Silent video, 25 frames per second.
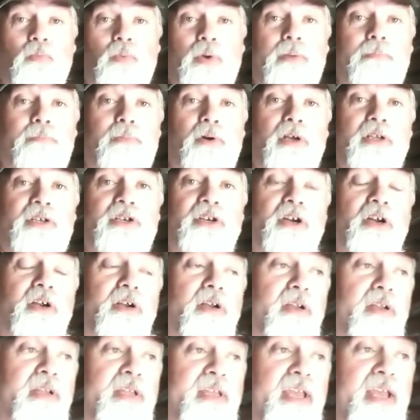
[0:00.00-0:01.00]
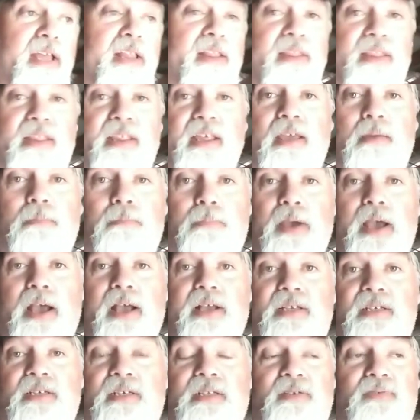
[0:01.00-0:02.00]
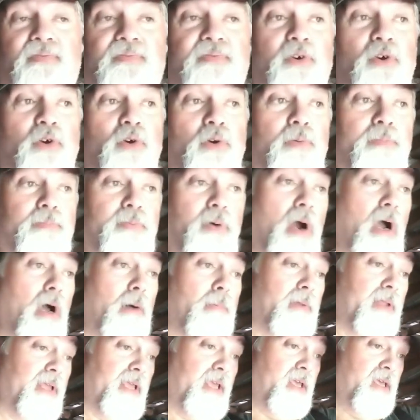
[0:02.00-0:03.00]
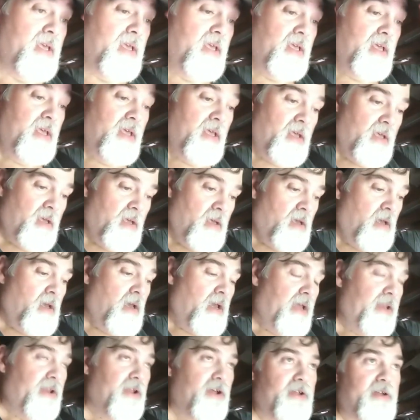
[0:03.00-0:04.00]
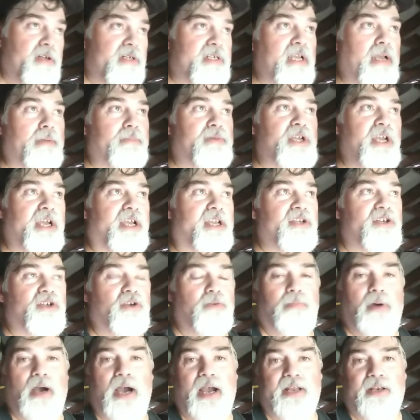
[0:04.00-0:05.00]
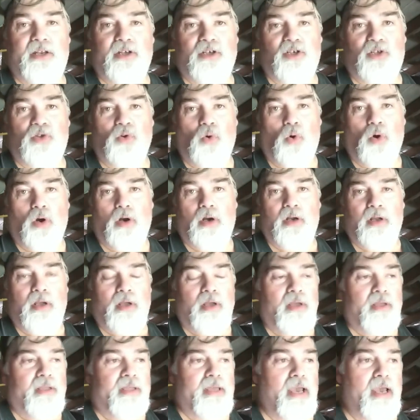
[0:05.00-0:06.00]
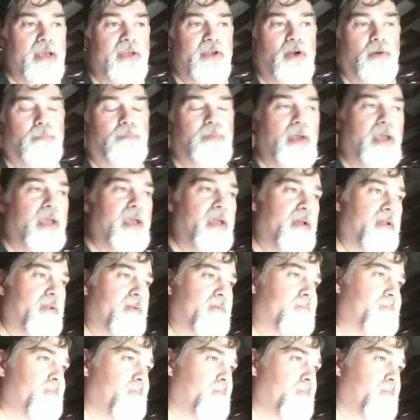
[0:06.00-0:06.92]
we butcher get the best food probably. And they're the same chickens you buy in the store. Yeah, you're paying